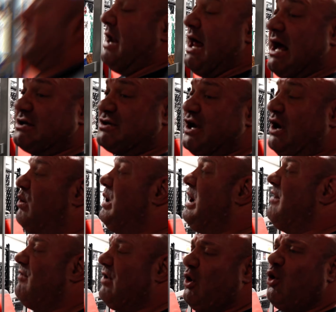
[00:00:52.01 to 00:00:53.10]
Next, here we
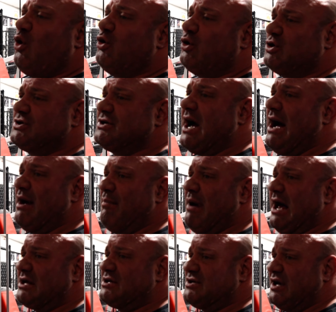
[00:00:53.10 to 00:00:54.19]
have an older
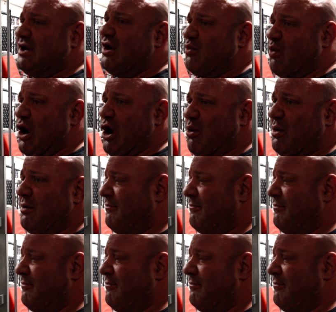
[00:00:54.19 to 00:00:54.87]
Cybex Seated Row.